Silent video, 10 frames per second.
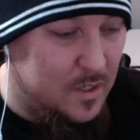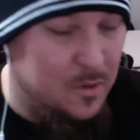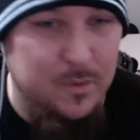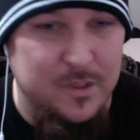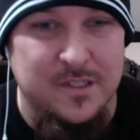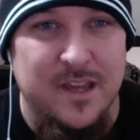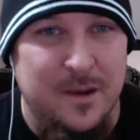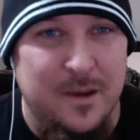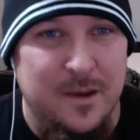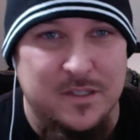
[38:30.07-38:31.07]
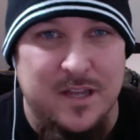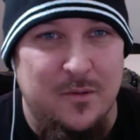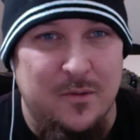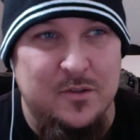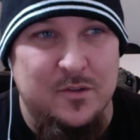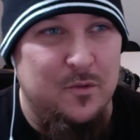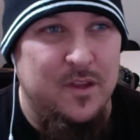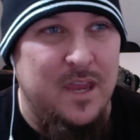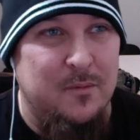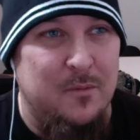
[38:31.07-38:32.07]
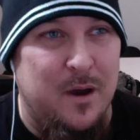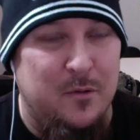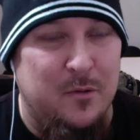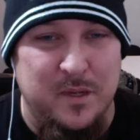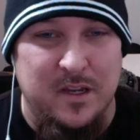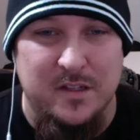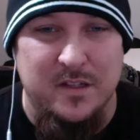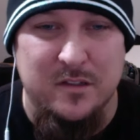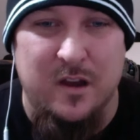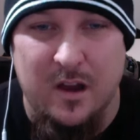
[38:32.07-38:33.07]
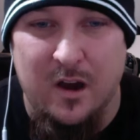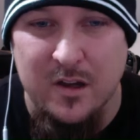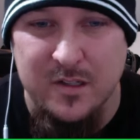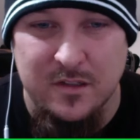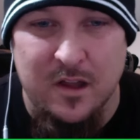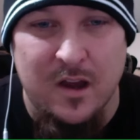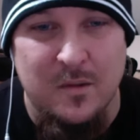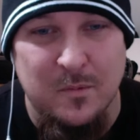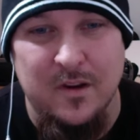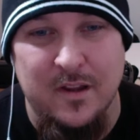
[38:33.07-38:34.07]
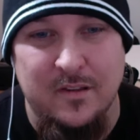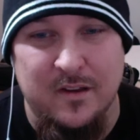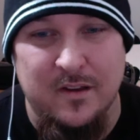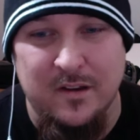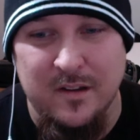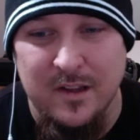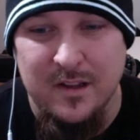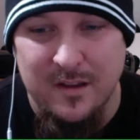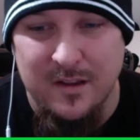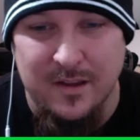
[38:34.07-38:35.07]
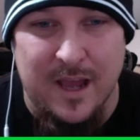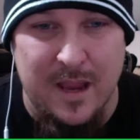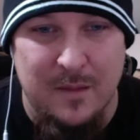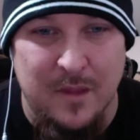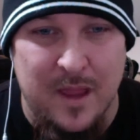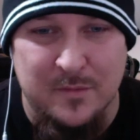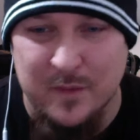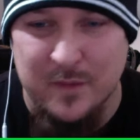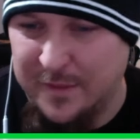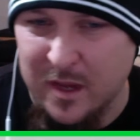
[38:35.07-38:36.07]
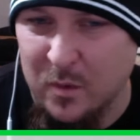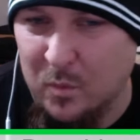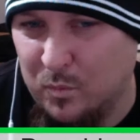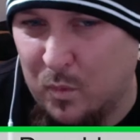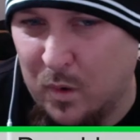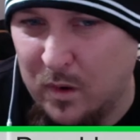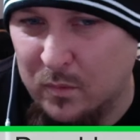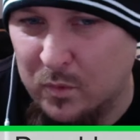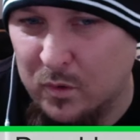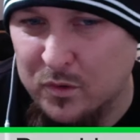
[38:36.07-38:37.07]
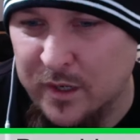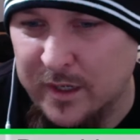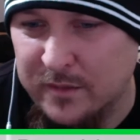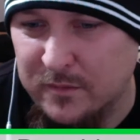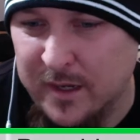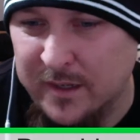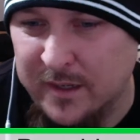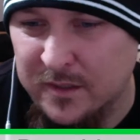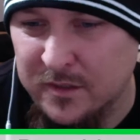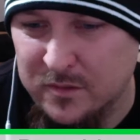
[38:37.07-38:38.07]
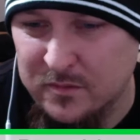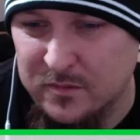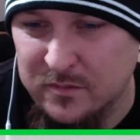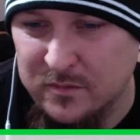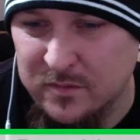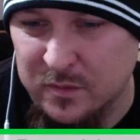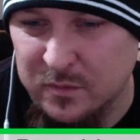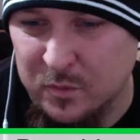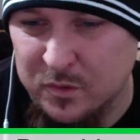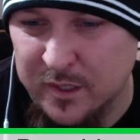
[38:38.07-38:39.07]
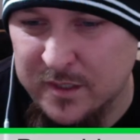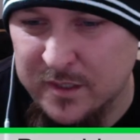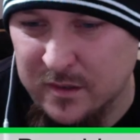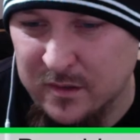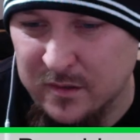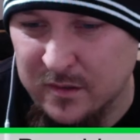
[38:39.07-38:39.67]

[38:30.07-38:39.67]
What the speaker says: Which is how this whole thing came about, was because Austin Latimer had done a time lapse, I think at One World Trade, right? At the World Trade Center.